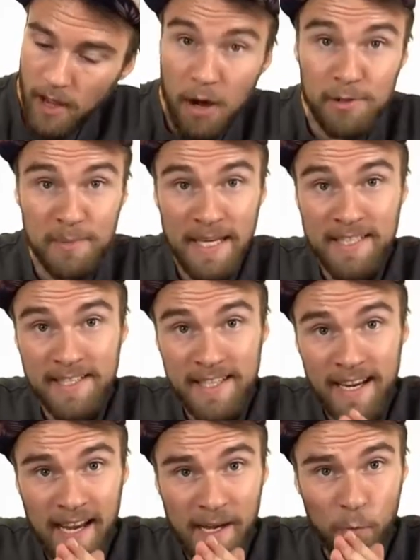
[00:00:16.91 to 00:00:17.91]
was about to
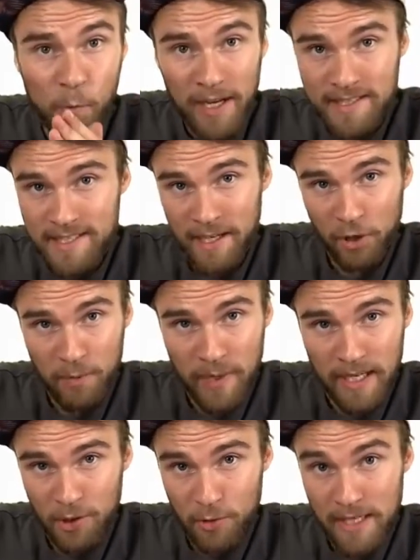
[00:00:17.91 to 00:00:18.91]
say a 1
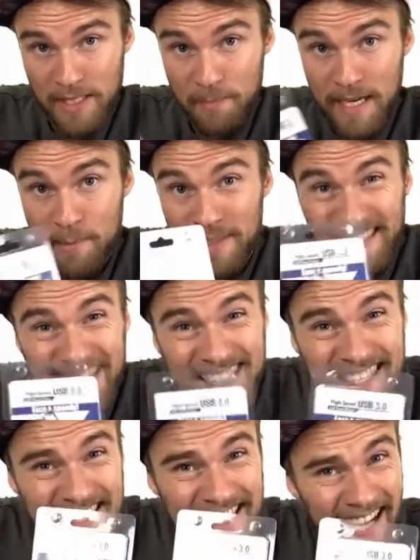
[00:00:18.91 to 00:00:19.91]
terabyte USB, but
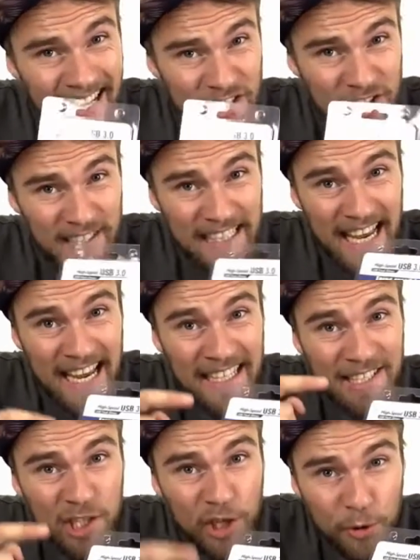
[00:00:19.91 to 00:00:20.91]
this is actually a
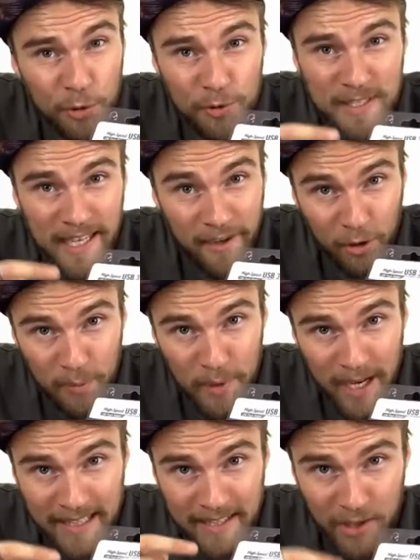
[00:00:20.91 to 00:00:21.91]
2
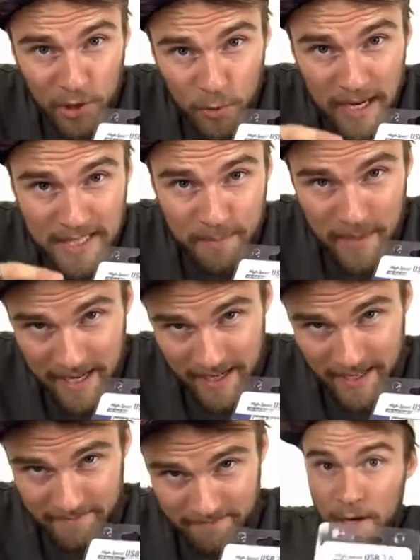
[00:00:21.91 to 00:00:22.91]
terabyte USB.